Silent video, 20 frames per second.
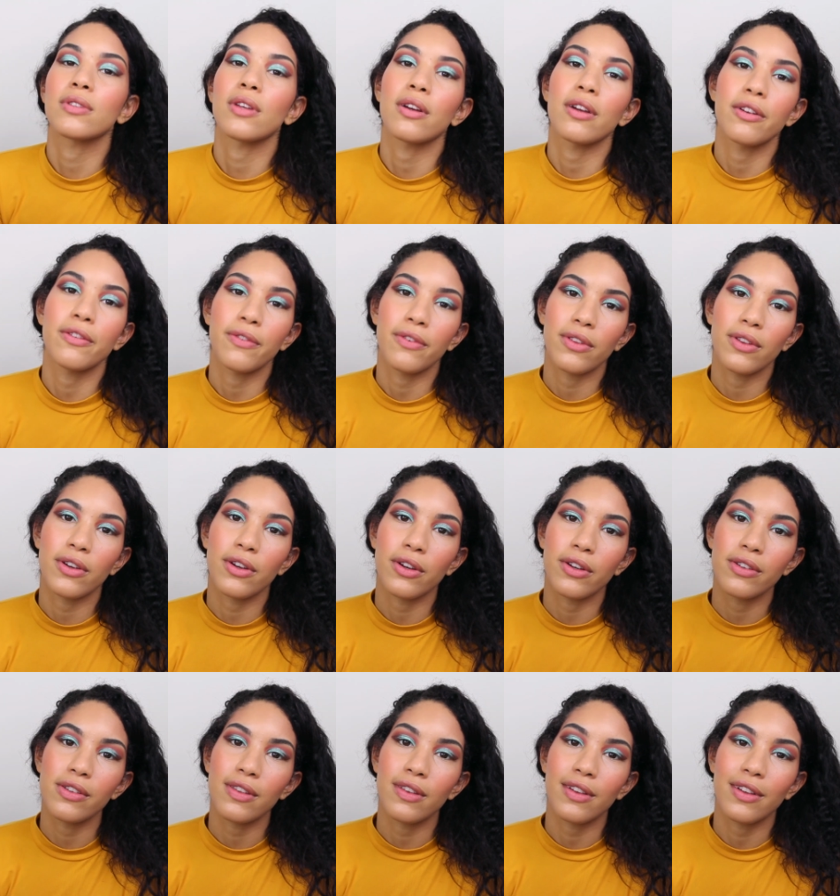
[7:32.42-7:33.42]
sorry for the
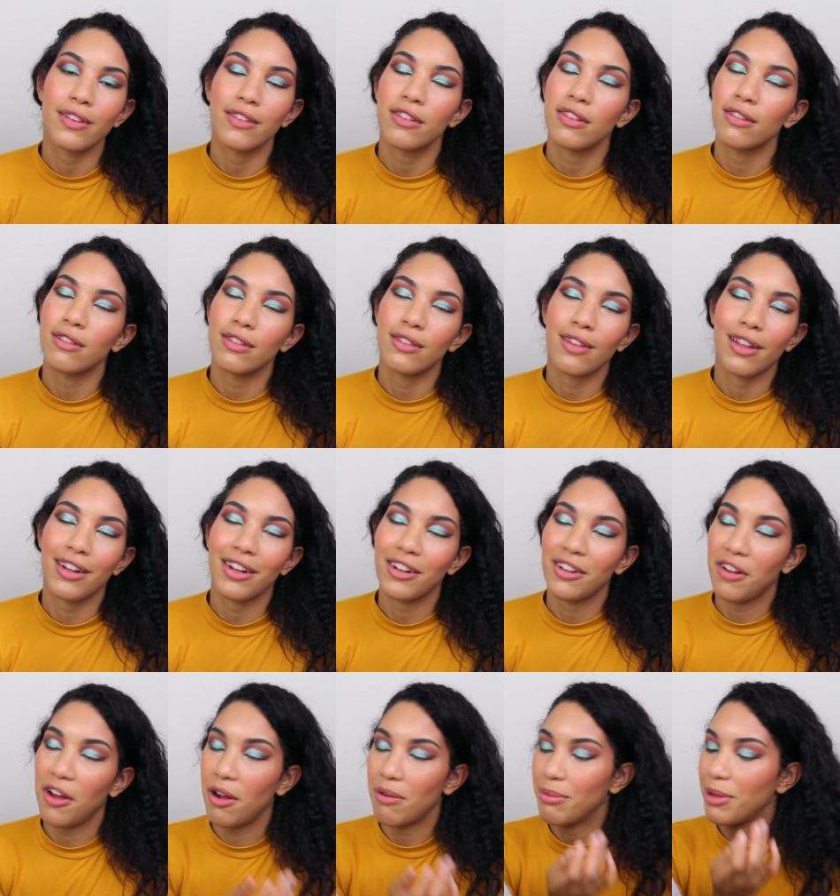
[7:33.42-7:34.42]
cursing. It's just that
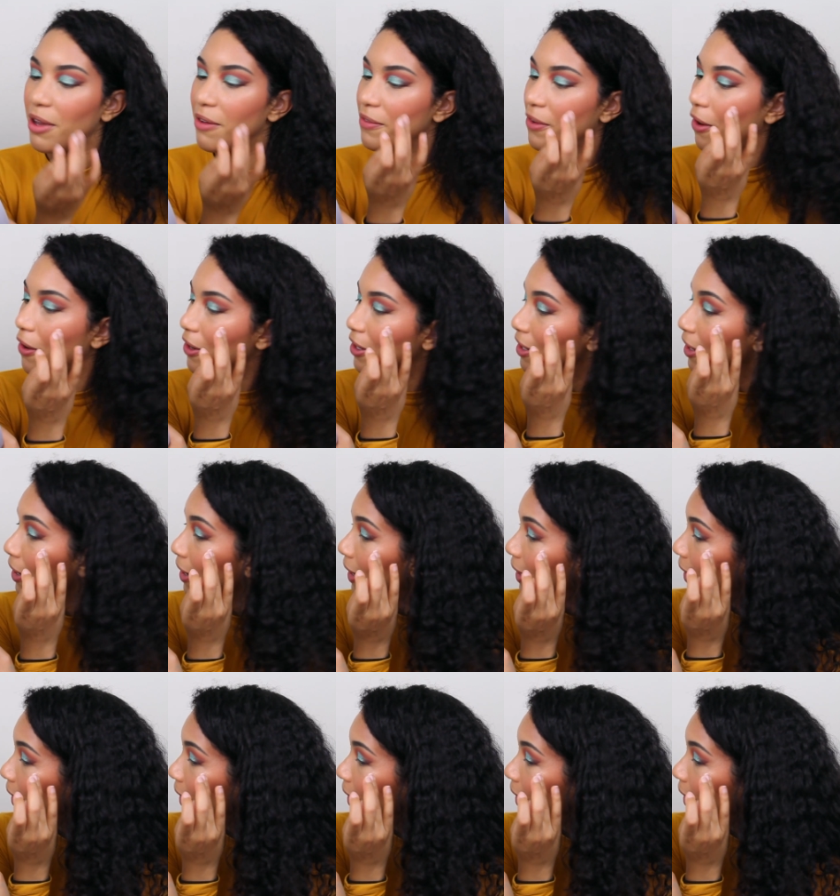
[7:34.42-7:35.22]
it caught me off guard.